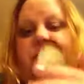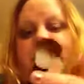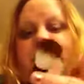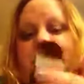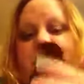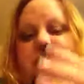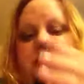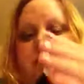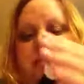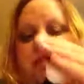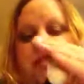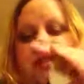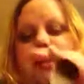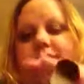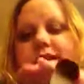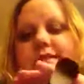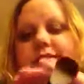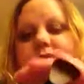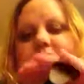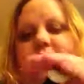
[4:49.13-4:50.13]
brush it's
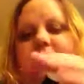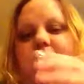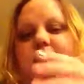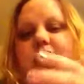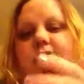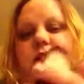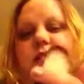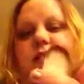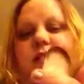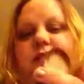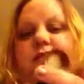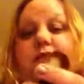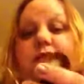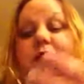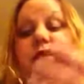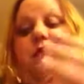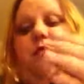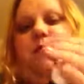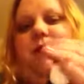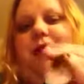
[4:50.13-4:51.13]
called, and it's for
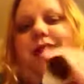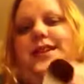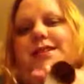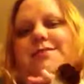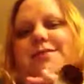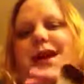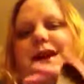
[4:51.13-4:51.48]
their baked